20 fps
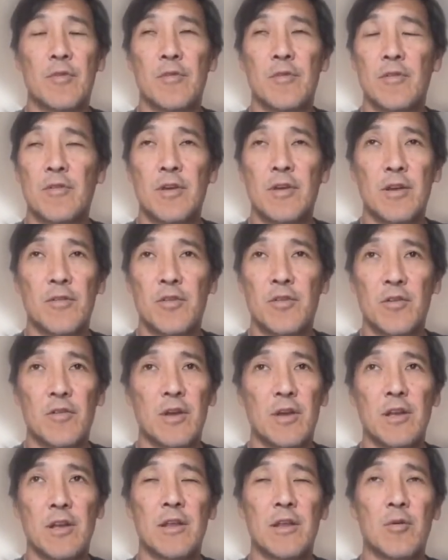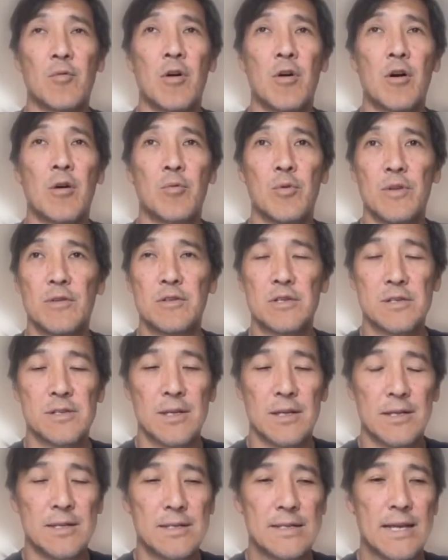see if there's anything wrong with just
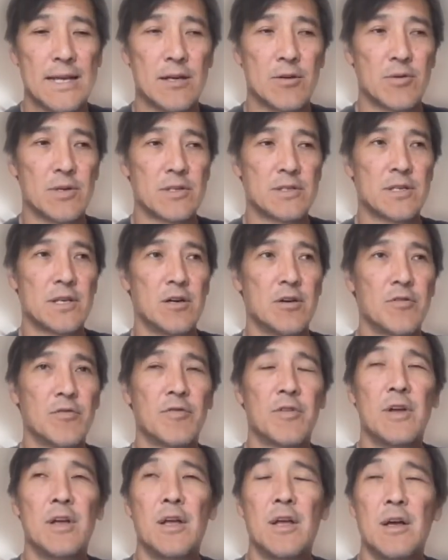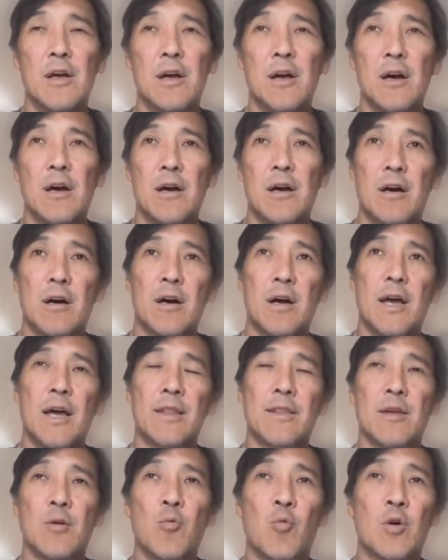the container itself.
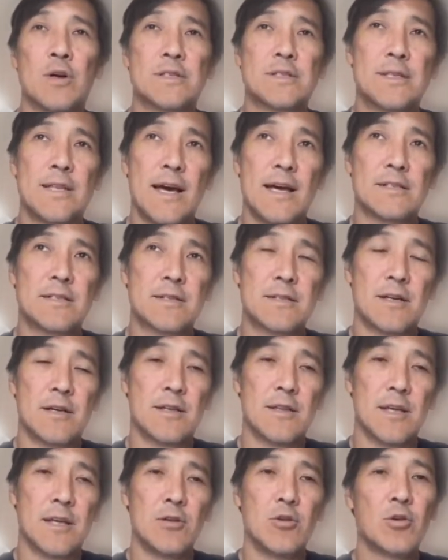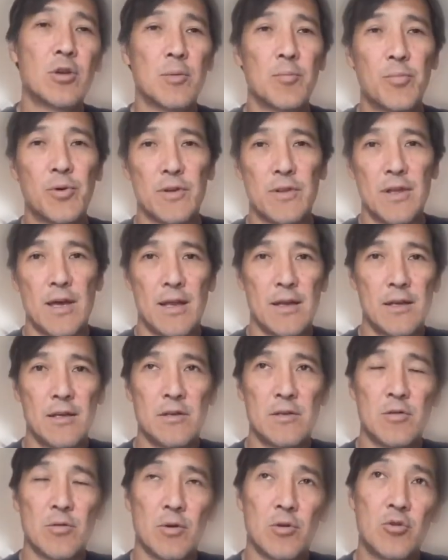And then once that's done, then you can put that
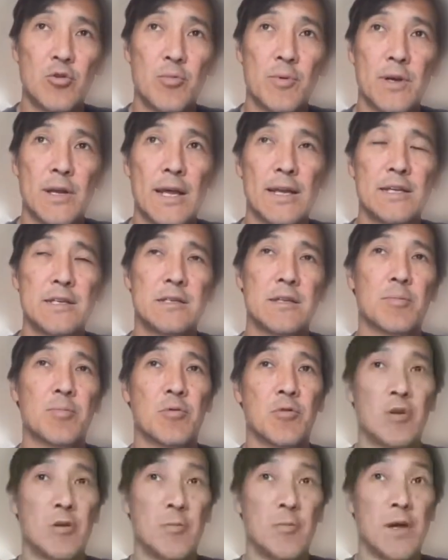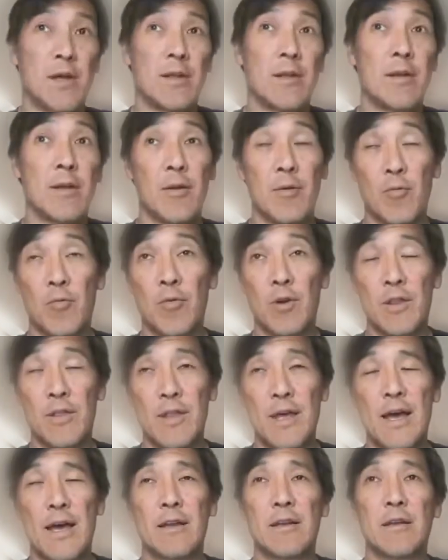into a Kubernetes deployment, run
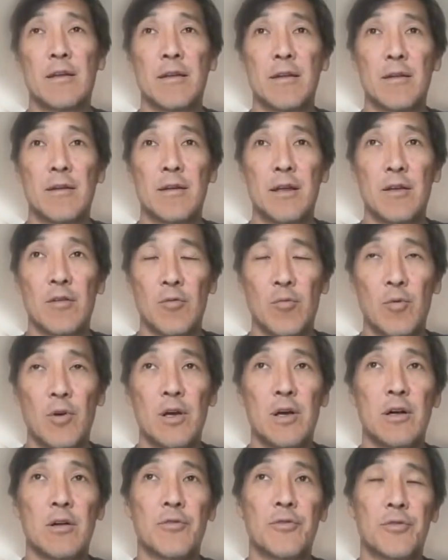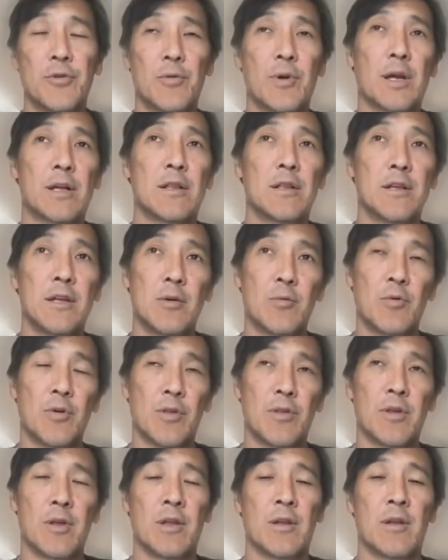that as well directly
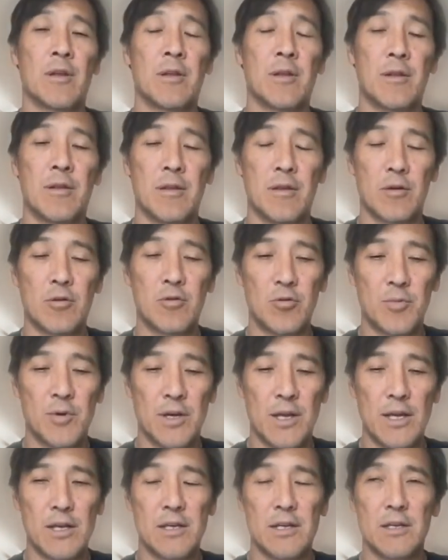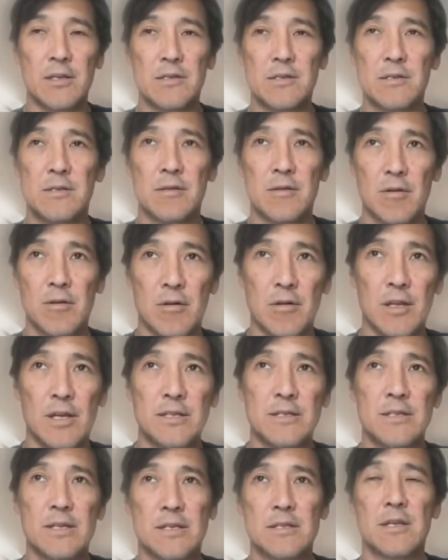within the Kubernetes or
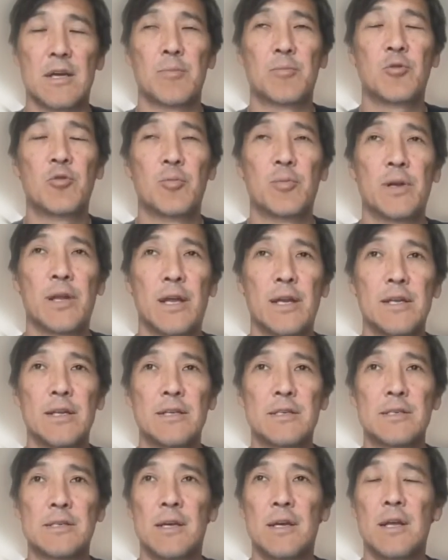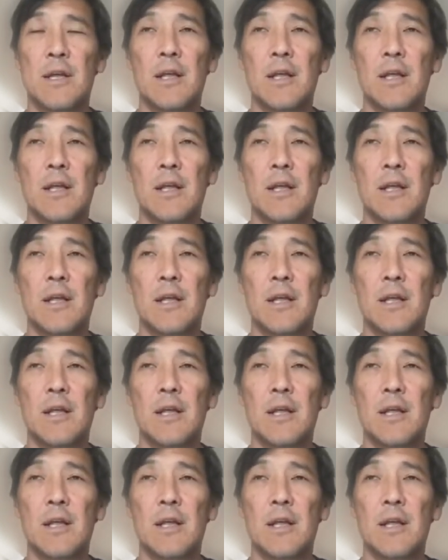Lens Desktop Kubernetes,